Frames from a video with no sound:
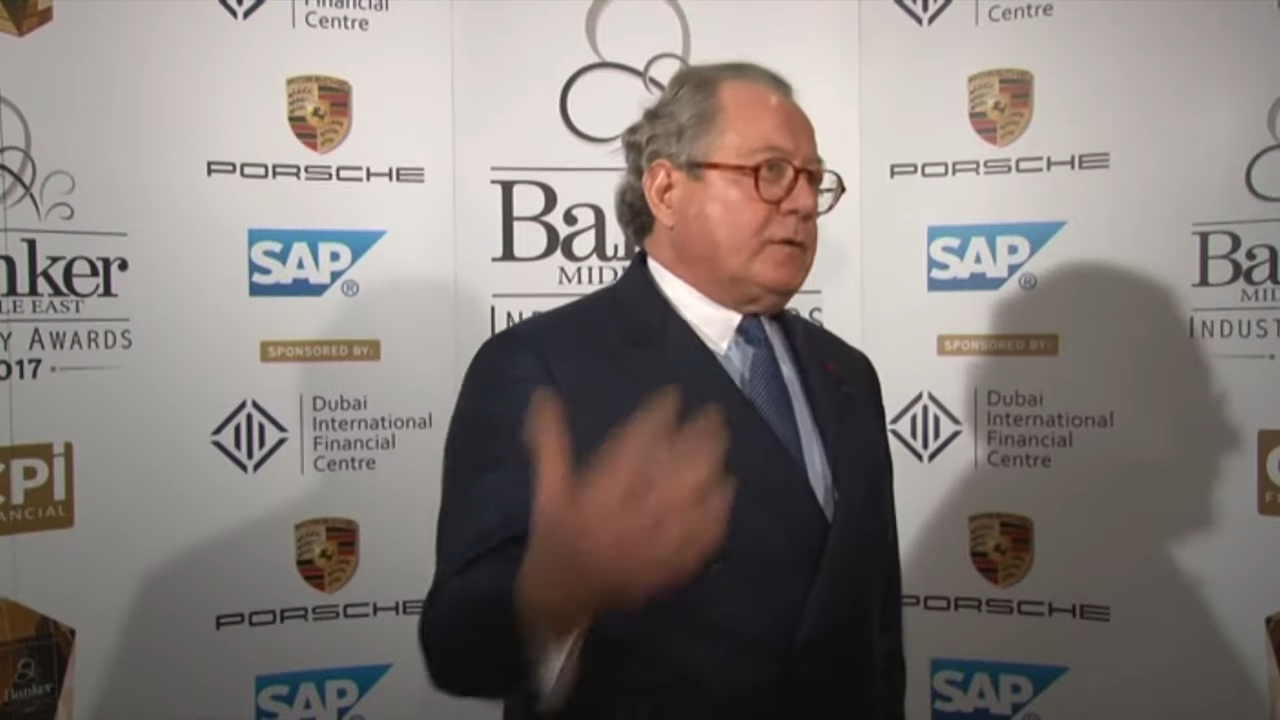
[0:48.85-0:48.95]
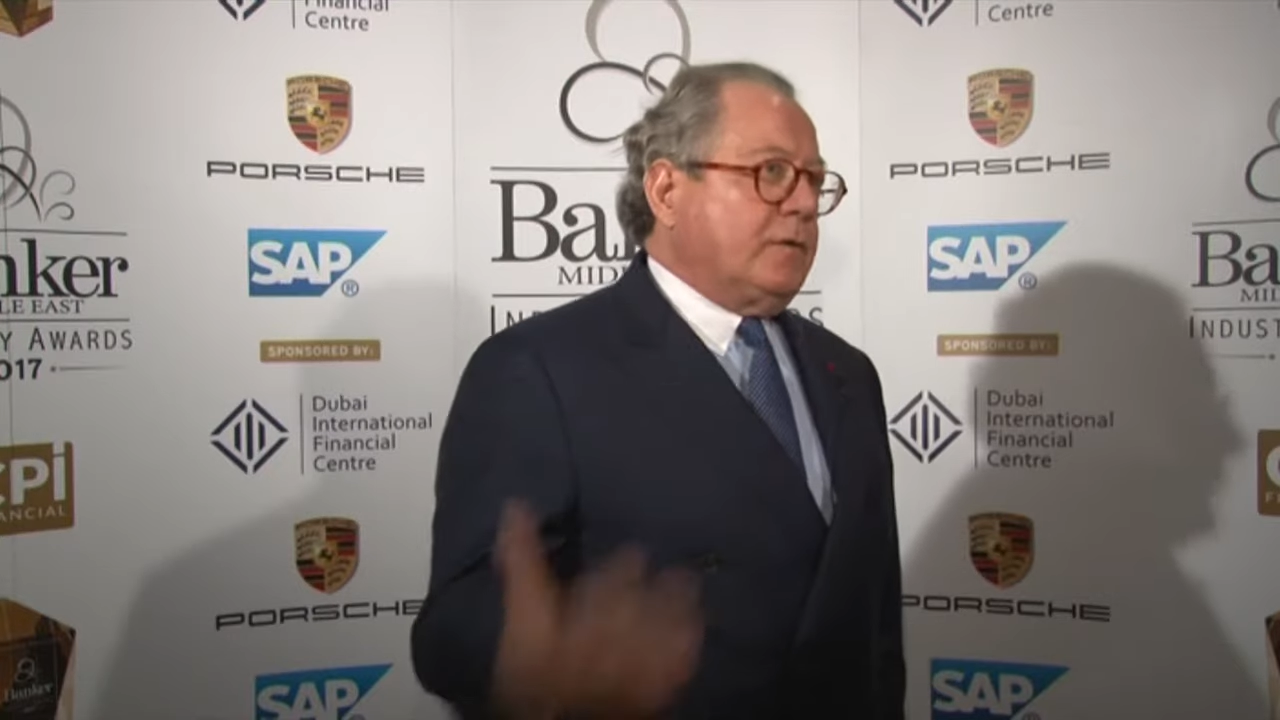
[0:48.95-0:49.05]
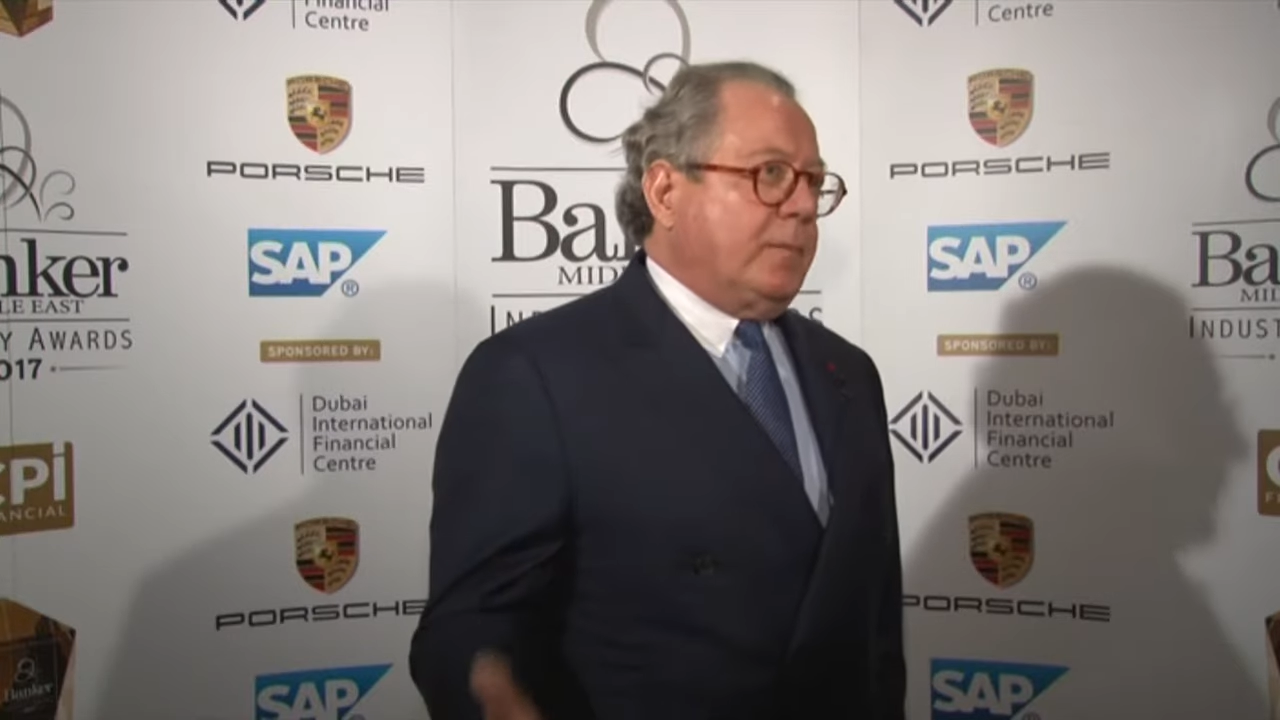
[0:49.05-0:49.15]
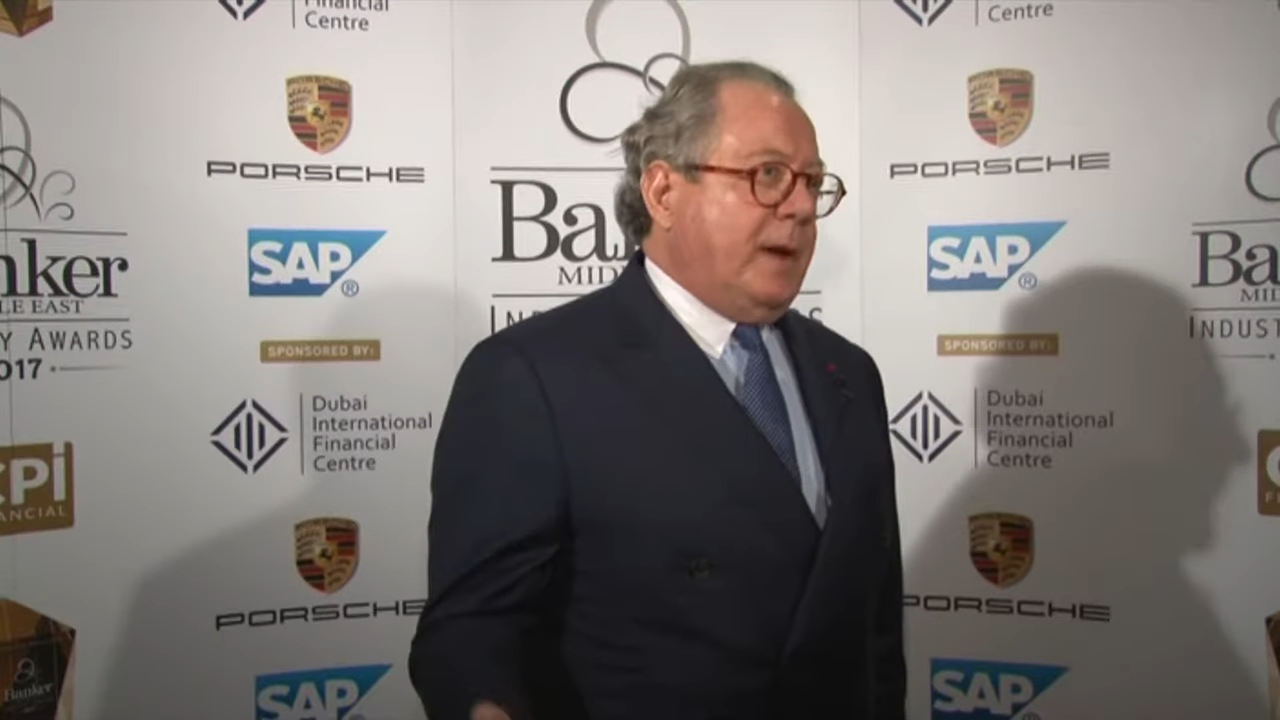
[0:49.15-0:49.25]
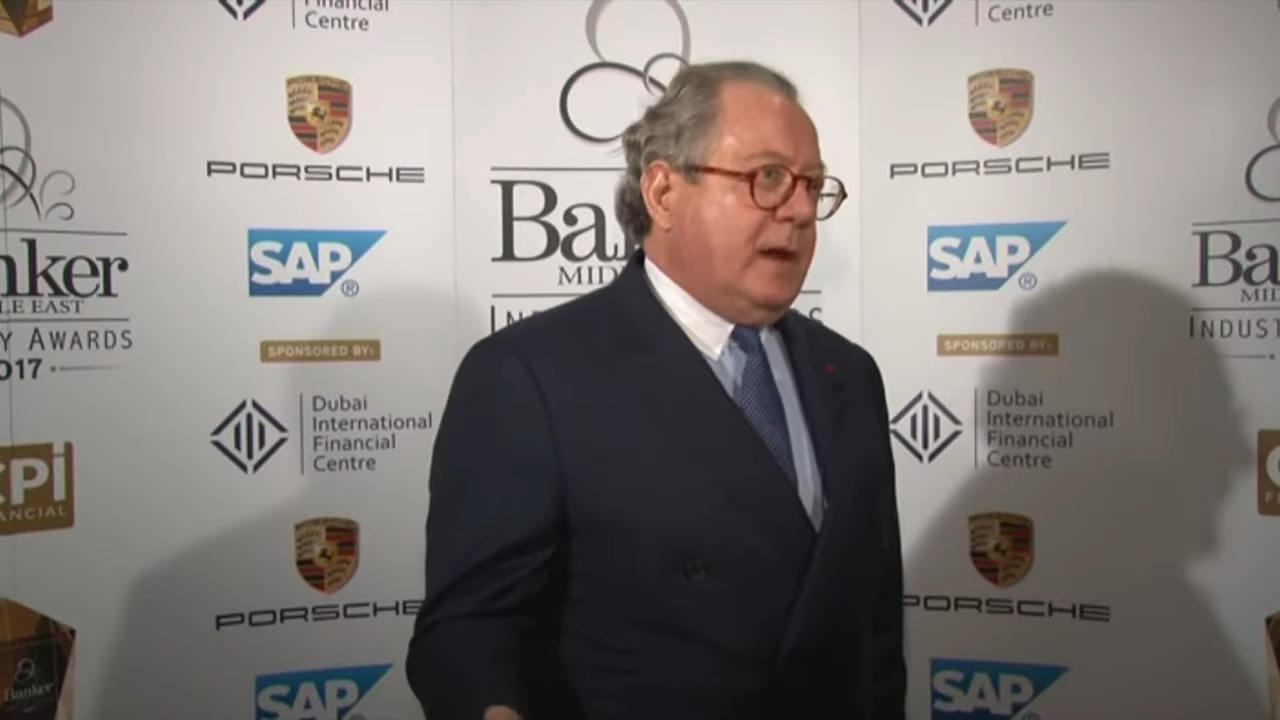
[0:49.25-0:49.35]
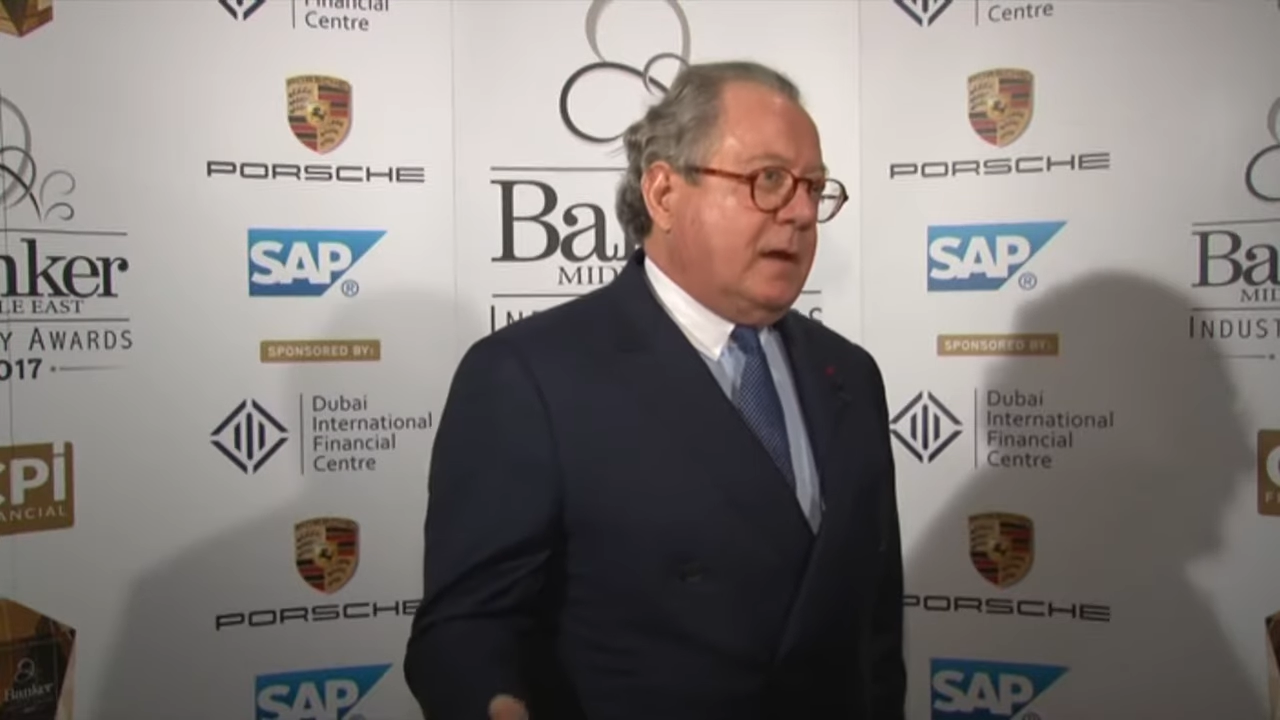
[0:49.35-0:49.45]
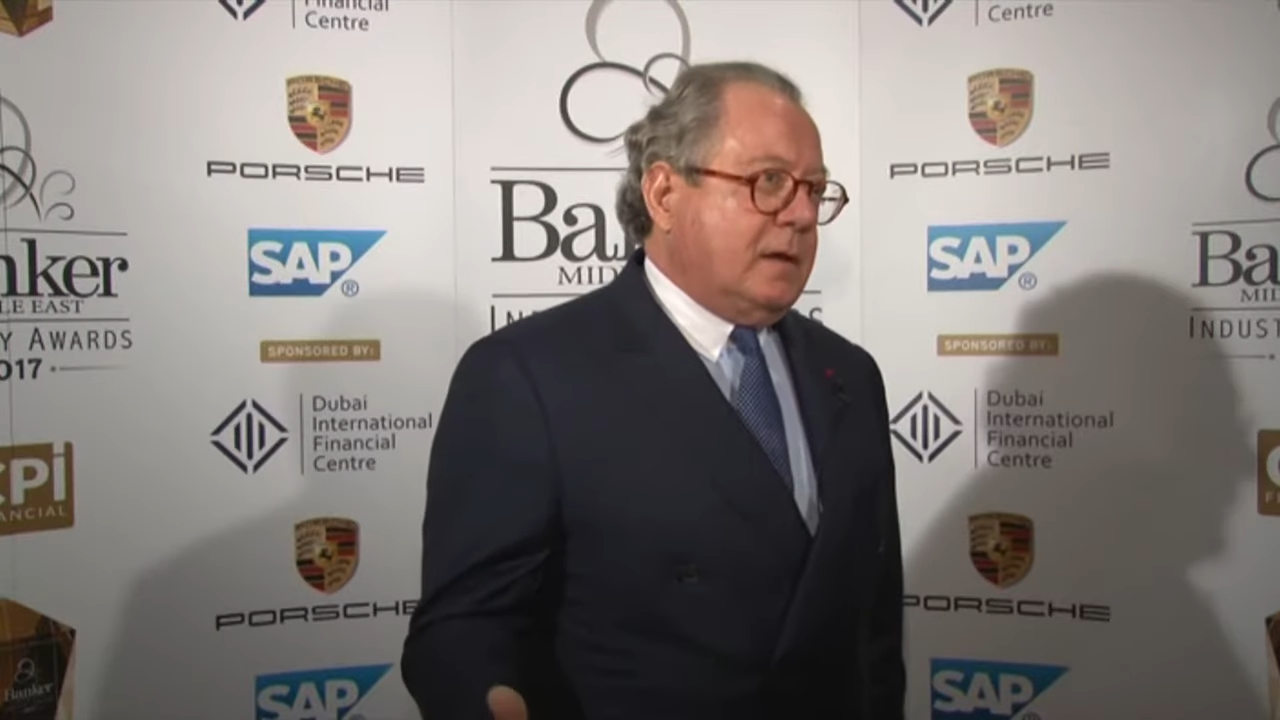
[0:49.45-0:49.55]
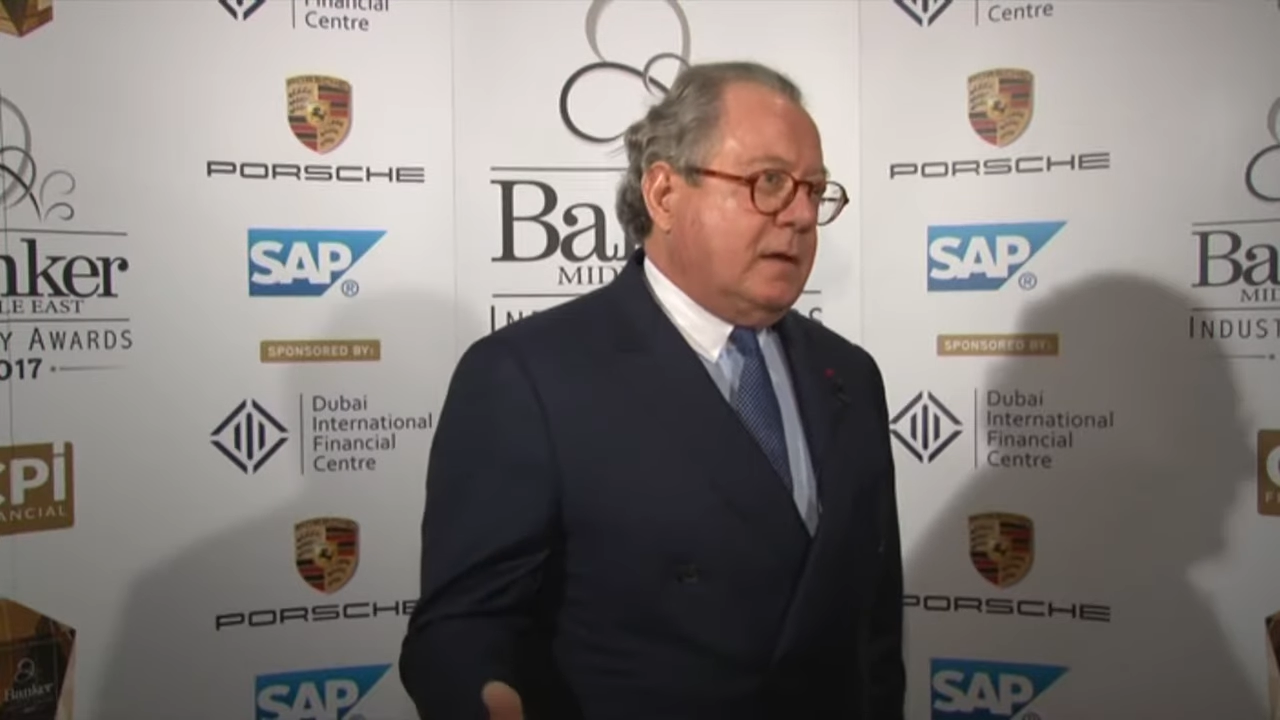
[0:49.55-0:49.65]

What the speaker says: of the bank